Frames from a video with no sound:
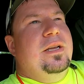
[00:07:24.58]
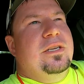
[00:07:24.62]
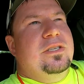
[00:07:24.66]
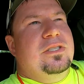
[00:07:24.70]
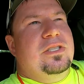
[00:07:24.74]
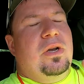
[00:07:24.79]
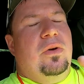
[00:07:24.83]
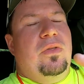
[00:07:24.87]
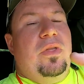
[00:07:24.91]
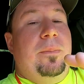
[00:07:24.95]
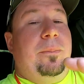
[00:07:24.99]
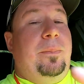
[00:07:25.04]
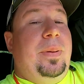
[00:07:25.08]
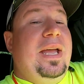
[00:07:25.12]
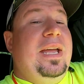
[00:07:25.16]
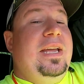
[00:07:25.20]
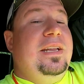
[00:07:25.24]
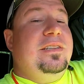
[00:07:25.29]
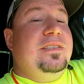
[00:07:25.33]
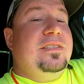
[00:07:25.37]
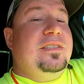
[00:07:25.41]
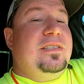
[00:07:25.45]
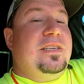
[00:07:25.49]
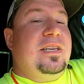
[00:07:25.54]
So the
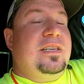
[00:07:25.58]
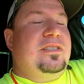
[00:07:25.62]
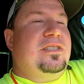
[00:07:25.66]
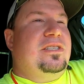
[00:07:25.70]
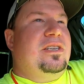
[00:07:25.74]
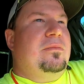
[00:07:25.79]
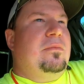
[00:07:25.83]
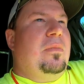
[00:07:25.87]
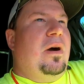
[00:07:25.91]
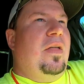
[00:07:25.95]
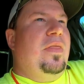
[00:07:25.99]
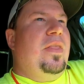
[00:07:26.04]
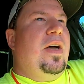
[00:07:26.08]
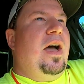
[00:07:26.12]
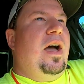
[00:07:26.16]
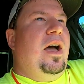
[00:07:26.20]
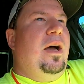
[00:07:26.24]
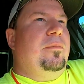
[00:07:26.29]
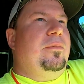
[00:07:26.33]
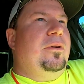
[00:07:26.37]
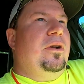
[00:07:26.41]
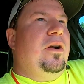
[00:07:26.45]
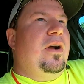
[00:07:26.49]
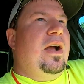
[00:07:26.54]
pin system on the
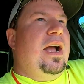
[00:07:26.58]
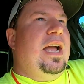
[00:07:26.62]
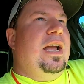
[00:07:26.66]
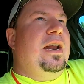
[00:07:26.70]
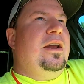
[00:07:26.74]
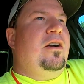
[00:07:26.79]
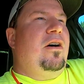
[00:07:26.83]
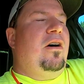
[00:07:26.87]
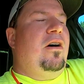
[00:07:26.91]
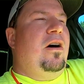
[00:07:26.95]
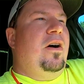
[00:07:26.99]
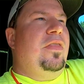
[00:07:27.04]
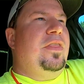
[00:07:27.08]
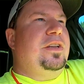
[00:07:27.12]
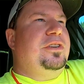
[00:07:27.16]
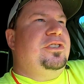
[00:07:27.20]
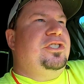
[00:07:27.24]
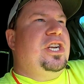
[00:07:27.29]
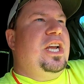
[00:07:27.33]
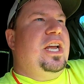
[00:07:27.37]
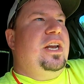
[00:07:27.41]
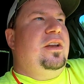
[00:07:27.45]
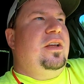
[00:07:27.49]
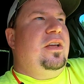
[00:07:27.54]
upgrade on the
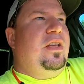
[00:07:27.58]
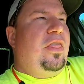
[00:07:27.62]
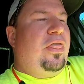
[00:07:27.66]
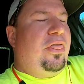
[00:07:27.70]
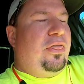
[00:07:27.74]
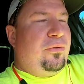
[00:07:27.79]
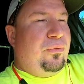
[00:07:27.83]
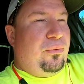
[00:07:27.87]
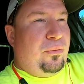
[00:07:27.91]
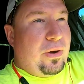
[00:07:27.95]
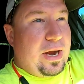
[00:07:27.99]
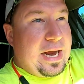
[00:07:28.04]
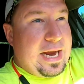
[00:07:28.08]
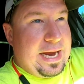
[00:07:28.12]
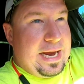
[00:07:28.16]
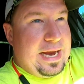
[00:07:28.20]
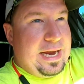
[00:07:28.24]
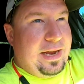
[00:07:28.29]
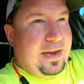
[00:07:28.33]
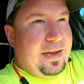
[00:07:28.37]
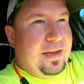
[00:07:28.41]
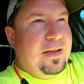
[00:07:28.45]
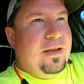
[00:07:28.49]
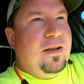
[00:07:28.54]
Gen
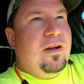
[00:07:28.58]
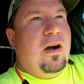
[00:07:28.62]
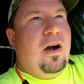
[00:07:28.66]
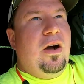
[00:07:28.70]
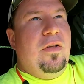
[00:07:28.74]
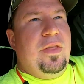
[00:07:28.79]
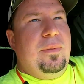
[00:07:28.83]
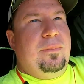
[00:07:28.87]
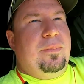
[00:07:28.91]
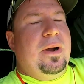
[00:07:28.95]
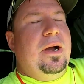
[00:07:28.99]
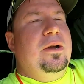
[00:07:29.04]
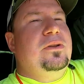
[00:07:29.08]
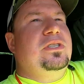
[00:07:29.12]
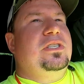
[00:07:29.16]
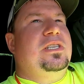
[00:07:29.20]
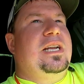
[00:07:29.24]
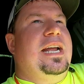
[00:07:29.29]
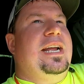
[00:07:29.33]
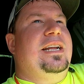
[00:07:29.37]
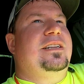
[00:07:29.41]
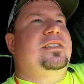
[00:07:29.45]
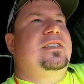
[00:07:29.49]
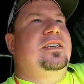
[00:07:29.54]
3 on the Pro
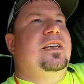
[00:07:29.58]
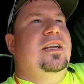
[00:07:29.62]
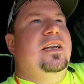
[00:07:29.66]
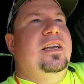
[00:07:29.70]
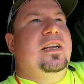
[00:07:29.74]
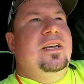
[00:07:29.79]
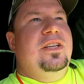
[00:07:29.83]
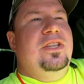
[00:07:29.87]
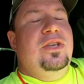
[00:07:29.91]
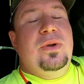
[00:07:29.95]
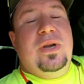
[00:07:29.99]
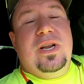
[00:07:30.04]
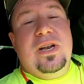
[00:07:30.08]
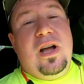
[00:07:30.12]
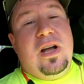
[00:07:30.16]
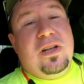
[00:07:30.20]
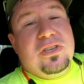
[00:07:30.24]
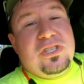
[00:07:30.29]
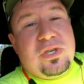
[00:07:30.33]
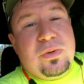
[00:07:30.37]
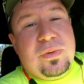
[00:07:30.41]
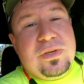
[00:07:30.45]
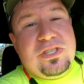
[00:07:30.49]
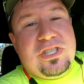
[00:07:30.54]
Stance, you can
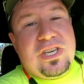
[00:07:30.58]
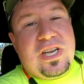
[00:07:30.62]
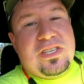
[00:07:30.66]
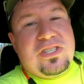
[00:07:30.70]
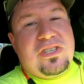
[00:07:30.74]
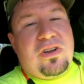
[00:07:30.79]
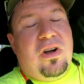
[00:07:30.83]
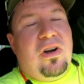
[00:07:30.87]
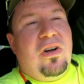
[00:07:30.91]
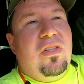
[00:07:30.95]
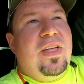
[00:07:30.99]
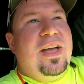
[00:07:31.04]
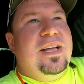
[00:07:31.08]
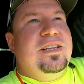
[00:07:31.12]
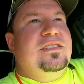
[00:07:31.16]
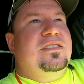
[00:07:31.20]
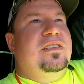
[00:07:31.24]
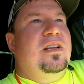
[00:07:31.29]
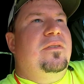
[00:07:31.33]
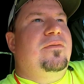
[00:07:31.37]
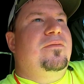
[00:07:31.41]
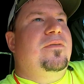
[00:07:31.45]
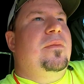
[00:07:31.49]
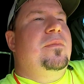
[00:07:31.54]
also adjust all that
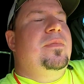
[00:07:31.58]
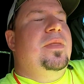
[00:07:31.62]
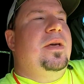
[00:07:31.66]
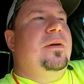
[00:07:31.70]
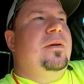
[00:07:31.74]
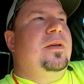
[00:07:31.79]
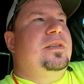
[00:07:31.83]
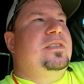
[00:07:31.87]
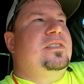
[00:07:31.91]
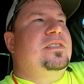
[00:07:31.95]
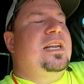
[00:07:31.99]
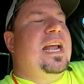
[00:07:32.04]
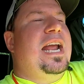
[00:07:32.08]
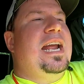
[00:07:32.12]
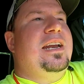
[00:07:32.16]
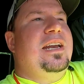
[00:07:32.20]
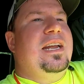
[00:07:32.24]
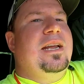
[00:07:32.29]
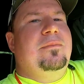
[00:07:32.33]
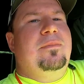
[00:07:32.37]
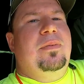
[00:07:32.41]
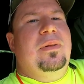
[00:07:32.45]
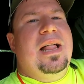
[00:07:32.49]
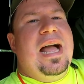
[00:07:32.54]
stuff from the
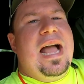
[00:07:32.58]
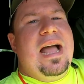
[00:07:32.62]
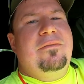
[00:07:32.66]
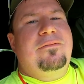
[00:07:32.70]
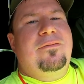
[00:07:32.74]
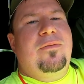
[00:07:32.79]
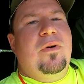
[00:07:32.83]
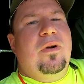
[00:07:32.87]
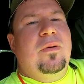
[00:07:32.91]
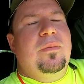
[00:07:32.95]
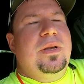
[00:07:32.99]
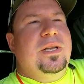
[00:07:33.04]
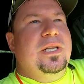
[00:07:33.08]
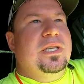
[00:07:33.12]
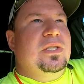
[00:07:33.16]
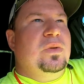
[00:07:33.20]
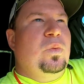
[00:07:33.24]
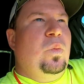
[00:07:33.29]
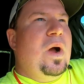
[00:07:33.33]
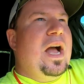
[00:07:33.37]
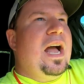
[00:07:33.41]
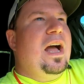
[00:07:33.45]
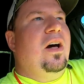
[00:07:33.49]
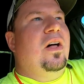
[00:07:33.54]
standing platform as
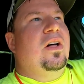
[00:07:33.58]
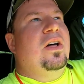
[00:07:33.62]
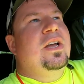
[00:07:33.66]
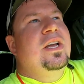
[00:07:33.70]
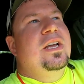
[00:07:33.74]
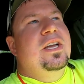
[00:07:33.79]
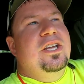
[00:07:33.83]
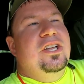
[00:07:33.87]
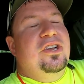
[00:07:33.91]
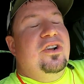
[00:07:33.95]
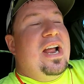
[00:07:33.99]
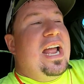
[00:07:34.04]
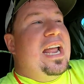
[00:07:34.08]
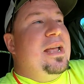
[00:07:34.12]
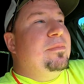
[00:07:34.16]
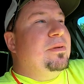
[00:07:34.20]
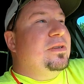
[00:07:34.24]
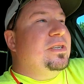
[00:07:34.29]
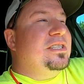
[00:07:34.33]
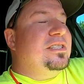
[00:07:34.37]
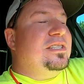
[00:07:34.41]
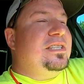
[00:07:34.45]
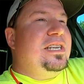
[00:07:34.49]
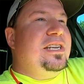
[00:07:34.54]
well. You're
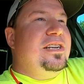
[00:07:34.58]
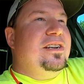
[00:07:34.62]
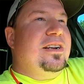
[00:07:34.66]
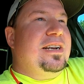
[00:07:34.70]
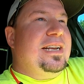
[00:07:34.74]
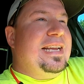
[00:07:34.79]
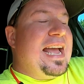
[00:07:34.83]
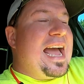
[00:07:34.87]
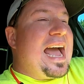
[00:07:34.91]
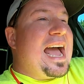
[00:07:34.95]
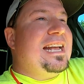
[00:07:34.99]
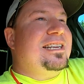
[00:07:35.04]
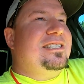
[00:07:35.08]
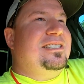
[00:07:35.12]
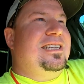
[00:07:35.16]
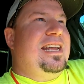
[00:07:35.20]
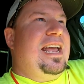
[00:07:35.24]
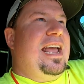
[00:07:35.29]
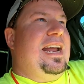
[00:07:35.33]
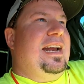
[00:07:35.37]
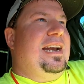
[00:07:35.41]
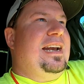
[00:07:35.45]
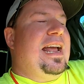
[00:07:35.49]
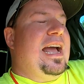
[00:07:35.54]
able to see your gas
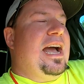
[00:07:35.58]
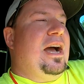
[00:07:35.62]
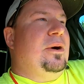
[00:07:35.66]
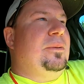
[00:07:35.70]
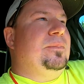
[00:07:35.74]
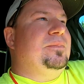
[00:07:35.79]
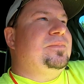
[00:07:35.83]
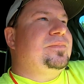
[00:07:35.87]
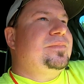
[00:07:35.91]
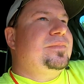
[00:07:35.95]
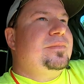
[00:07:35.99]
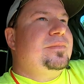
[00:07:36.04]
tank now.